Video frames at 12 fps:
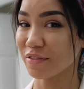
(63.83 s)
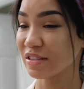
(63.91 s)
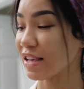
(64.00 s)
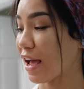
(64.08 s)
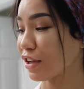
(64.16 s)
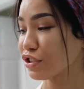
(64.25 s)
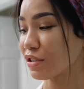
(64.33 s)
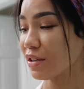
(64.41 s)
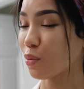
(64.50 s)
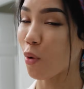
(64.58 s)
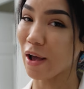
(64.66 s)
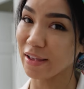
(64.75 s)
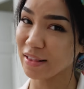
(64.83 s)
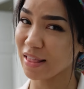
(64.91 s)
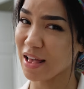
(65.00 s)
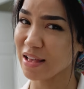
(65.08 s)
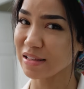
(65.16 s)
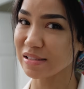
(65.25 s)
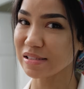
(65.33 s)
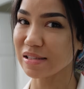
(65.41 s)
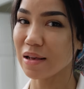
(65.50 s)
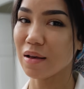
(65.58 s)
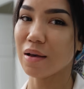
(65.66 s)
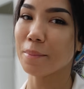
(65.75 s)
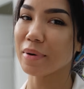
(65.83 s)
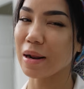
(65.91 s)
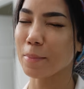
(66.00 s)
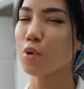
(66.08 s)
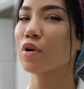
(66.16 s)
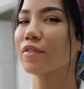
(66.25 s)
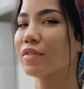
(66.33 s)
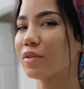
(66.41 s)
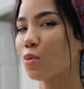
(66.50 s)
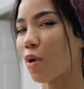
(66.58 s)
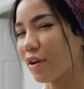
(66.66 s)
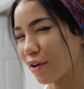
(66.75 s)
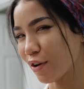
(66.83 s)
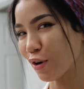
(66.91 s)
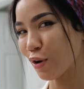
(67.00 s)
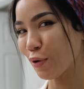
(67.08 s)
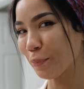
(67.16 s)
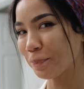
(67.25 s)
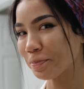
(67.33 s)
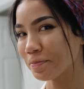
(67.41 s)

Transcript: It's actually a wine glass, but I'm more of a water girl.